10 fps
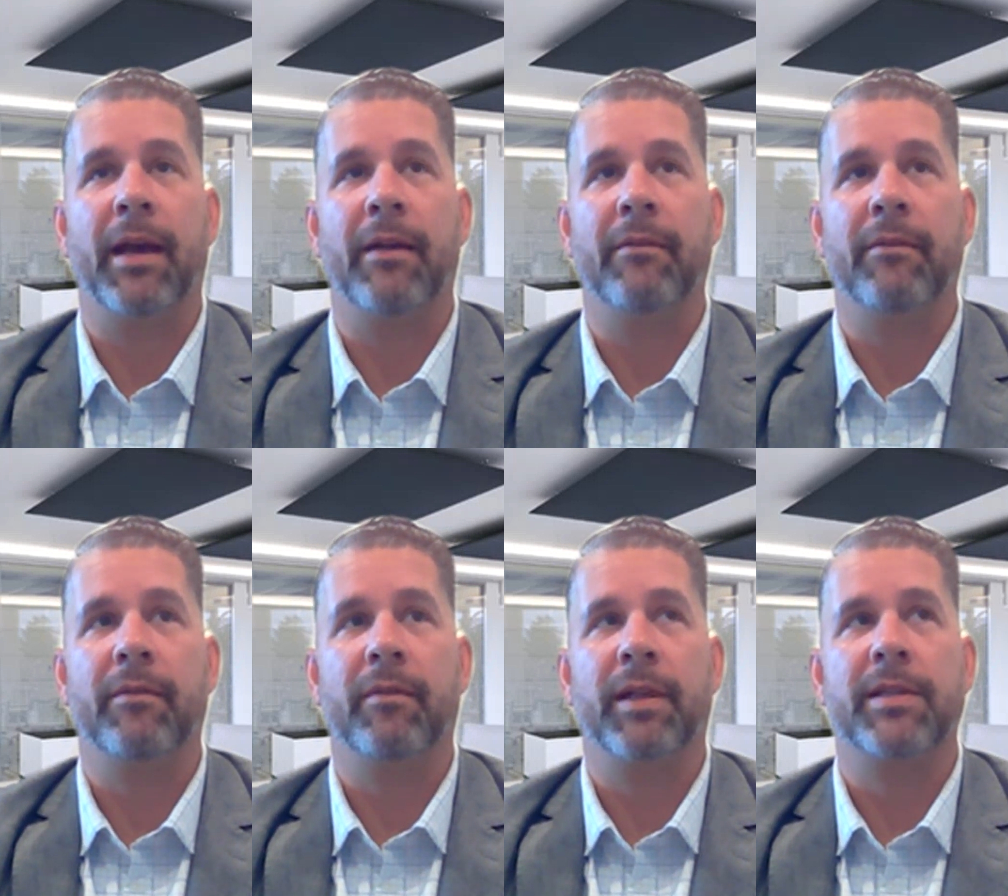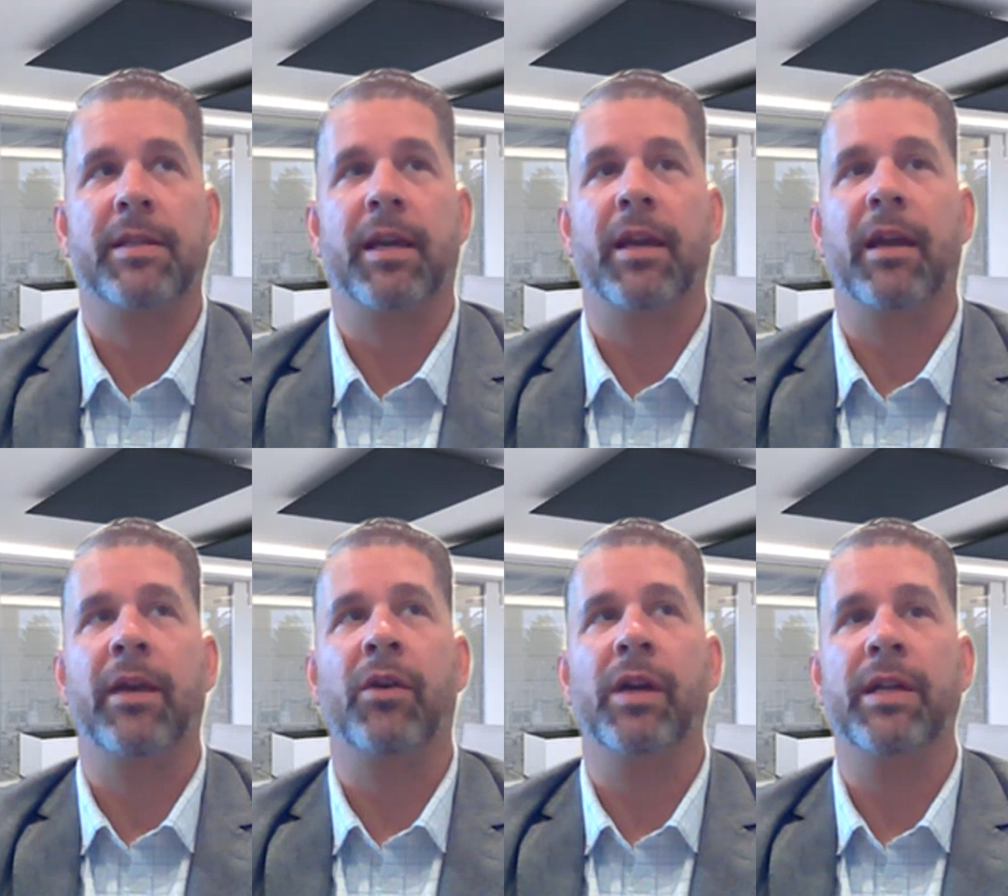and let's say
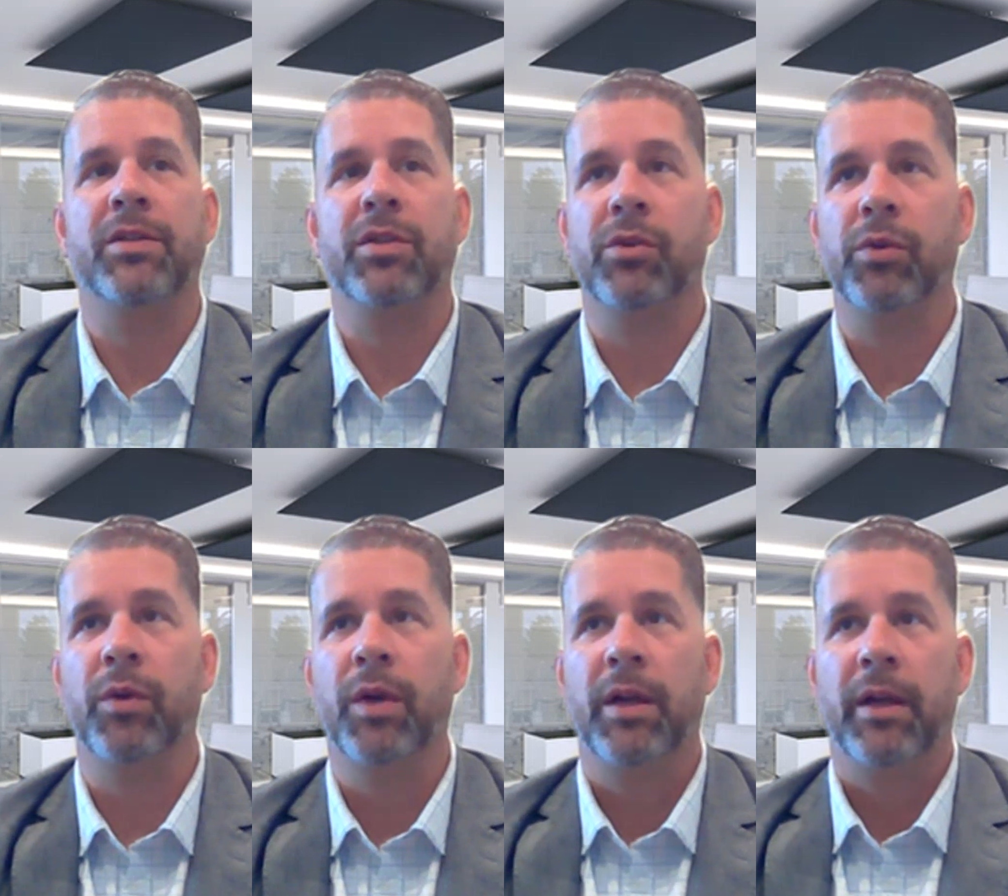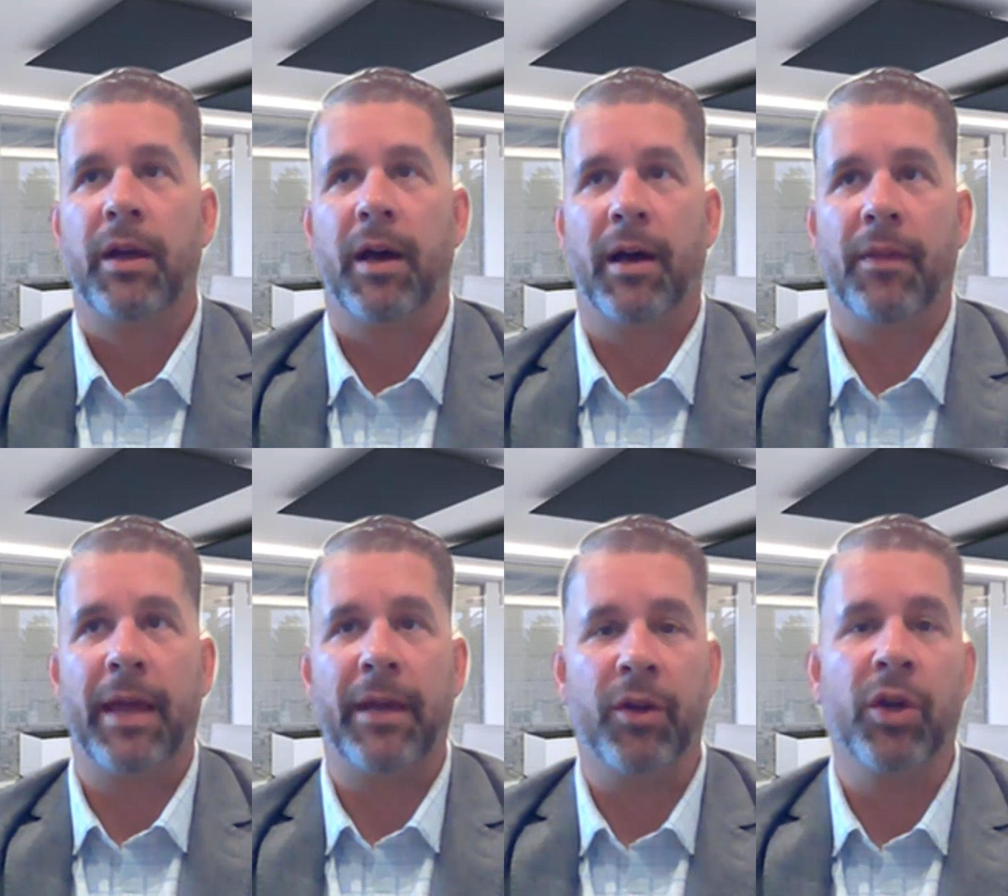enter into
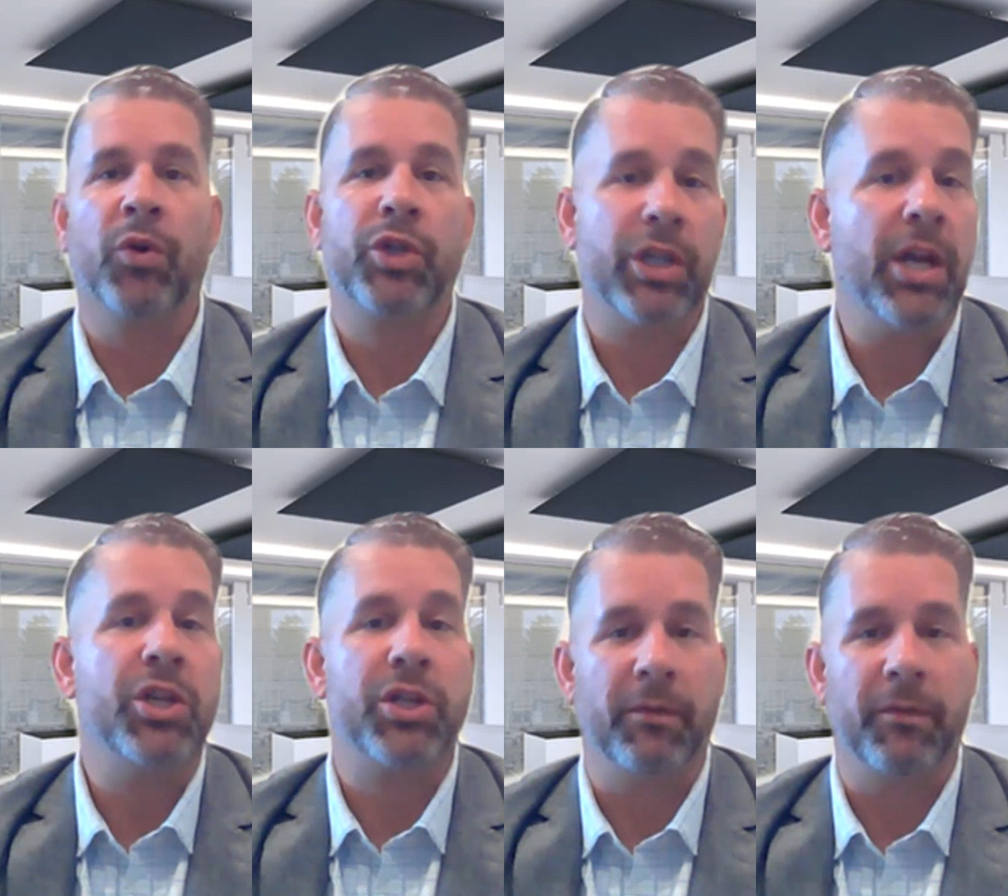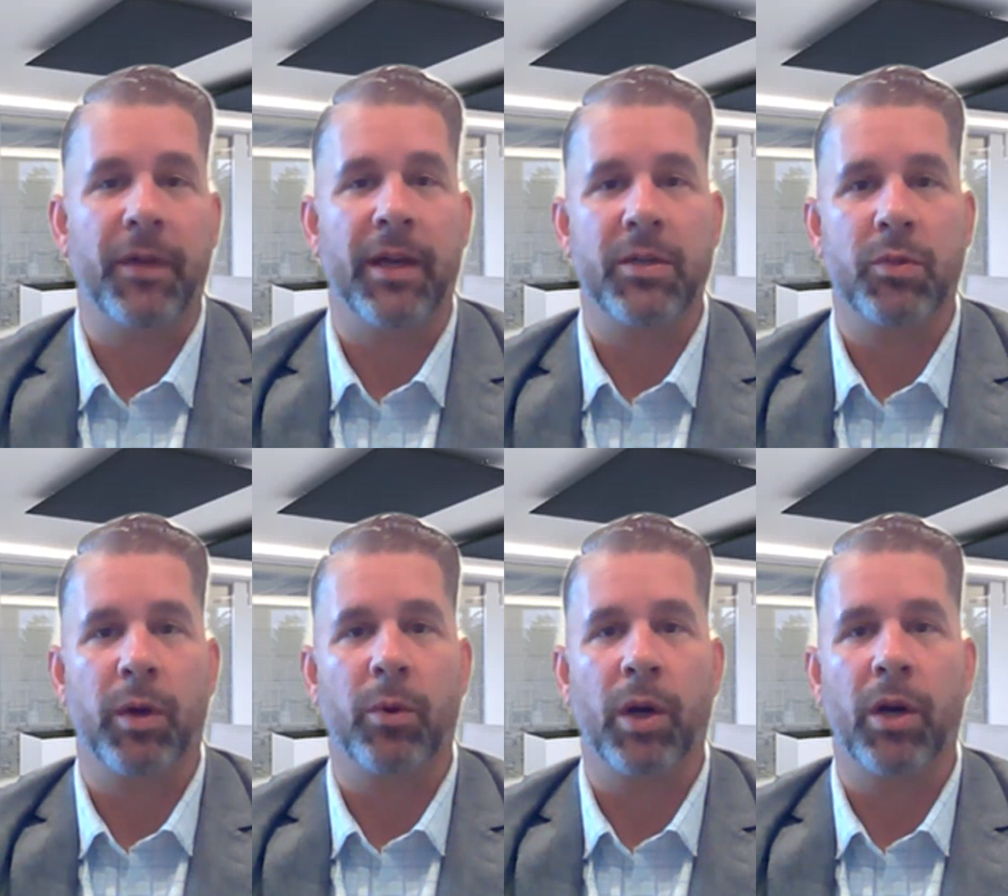that negotiation phase
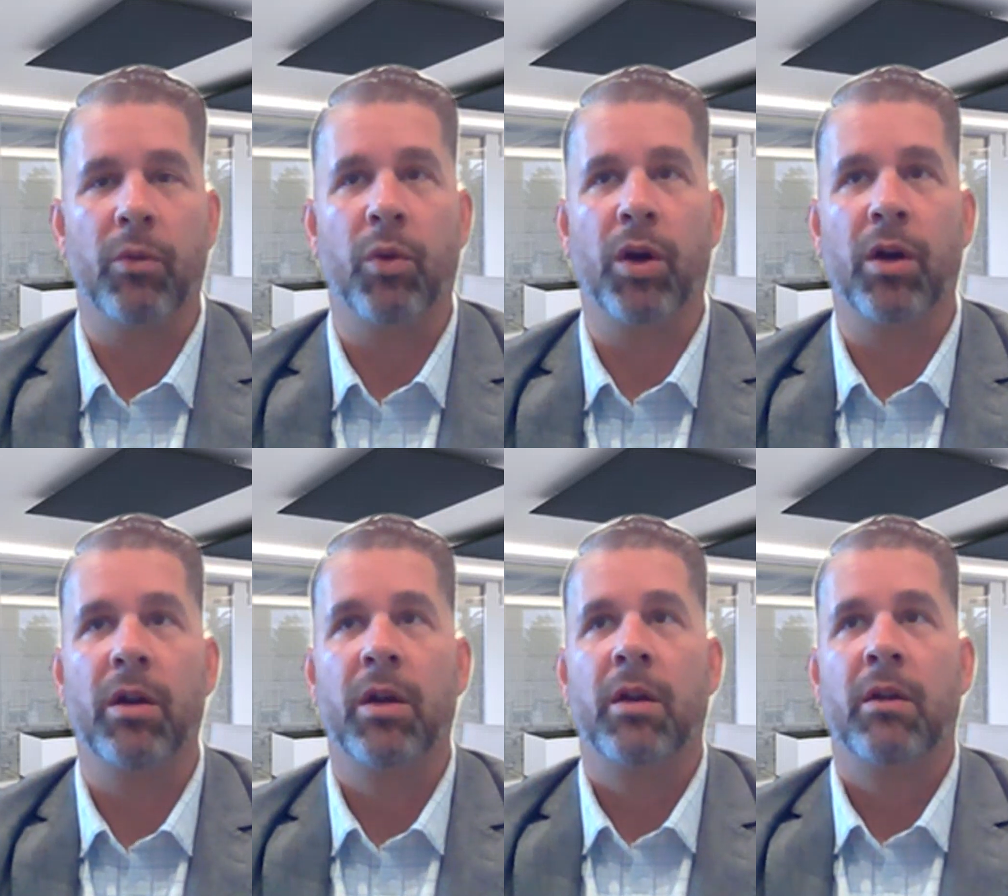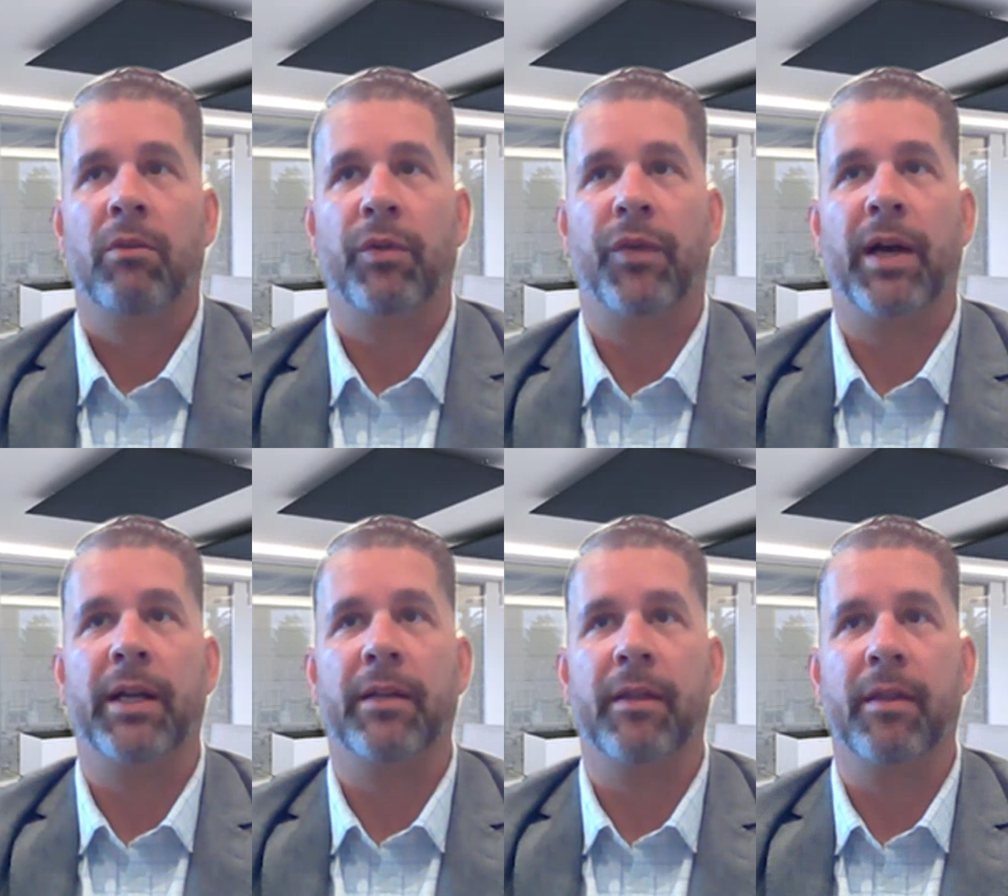where we're
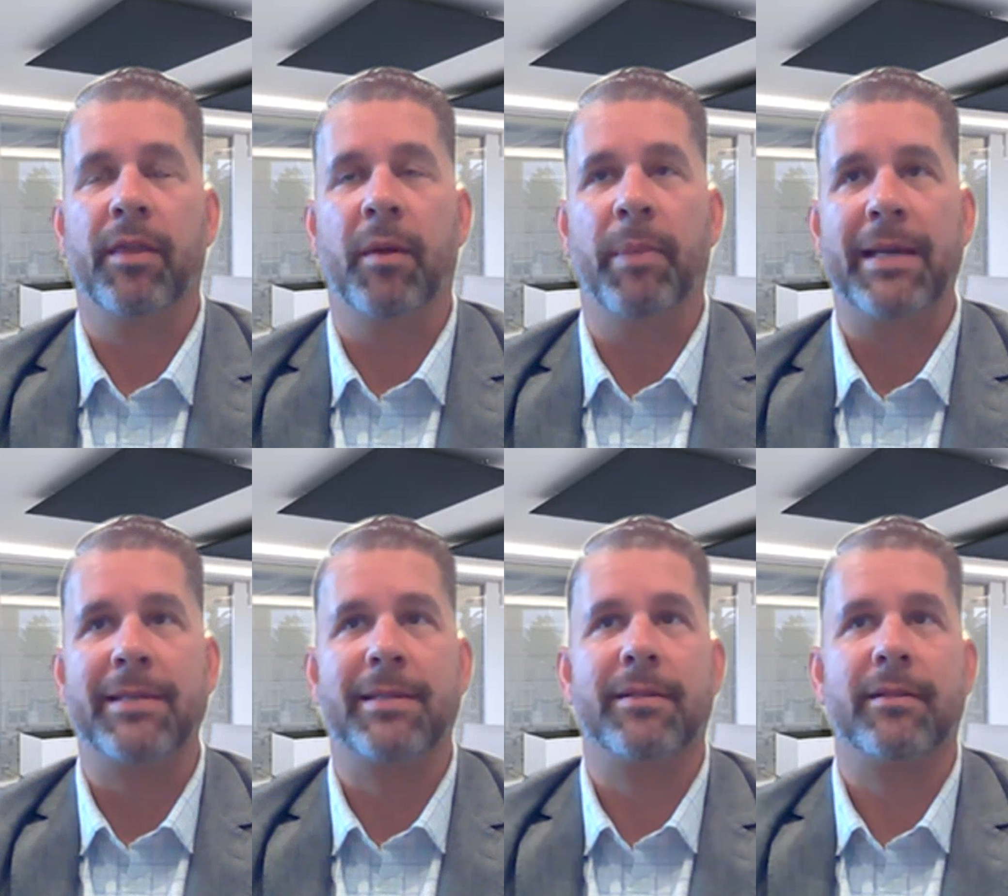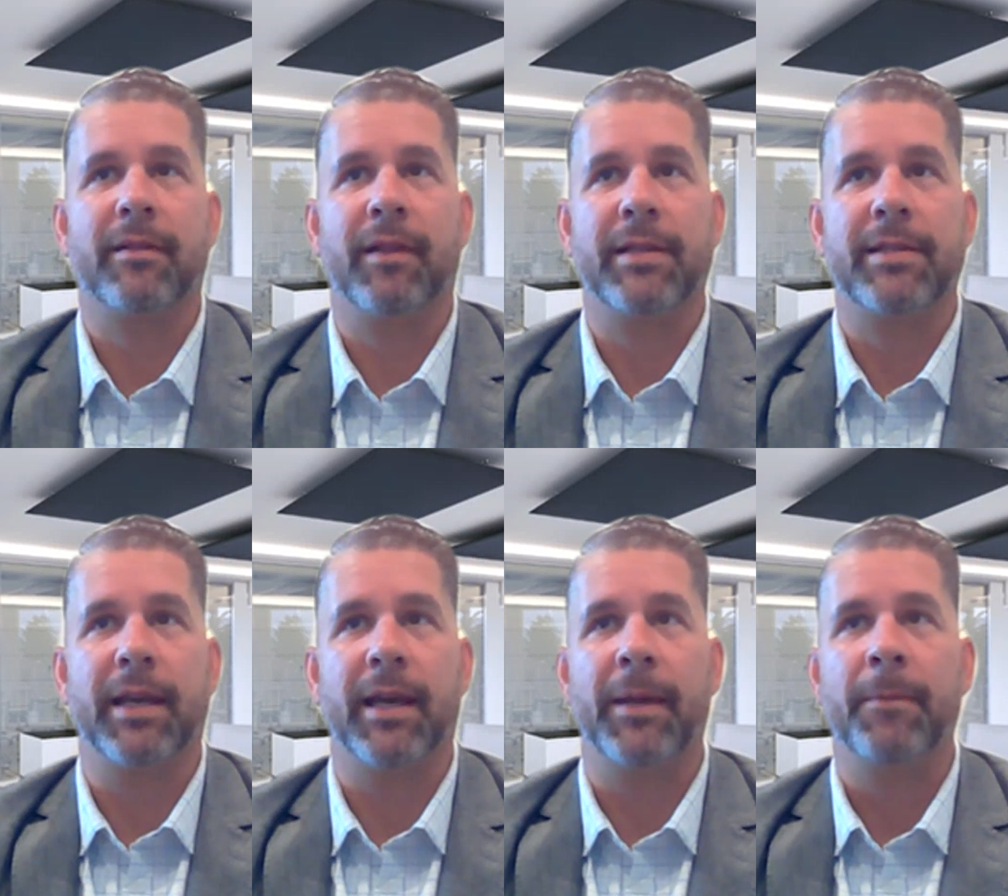finding the best, let's
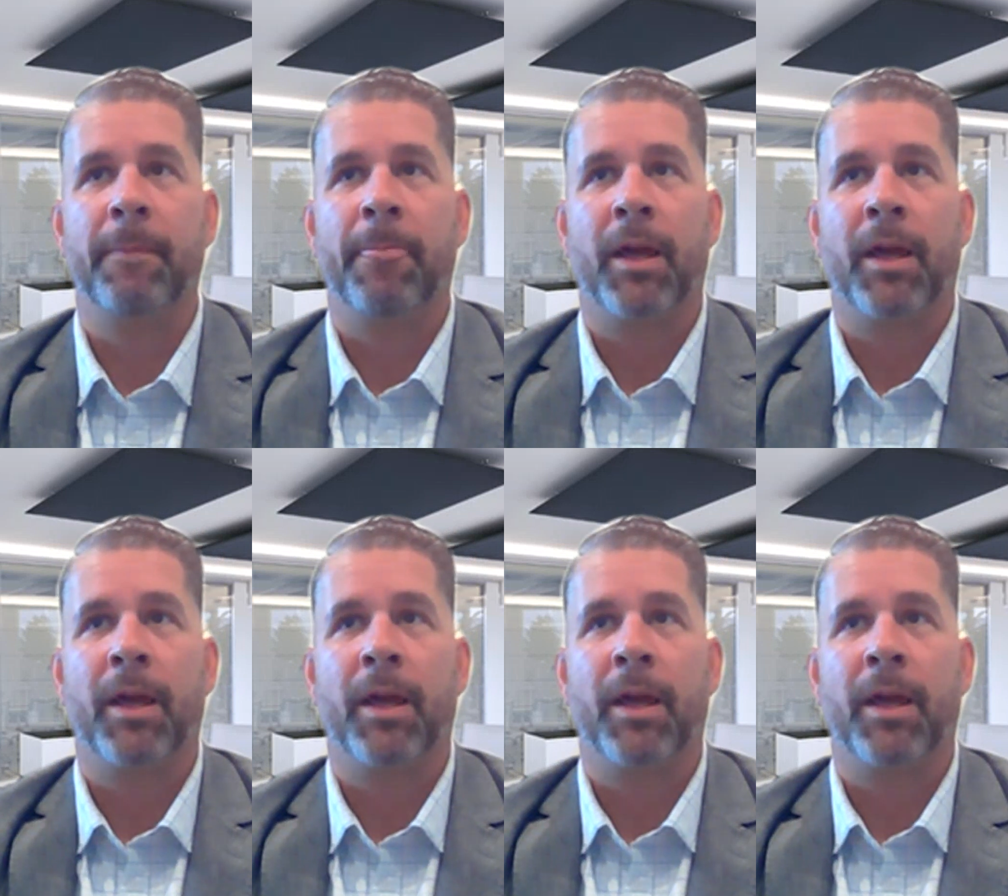say,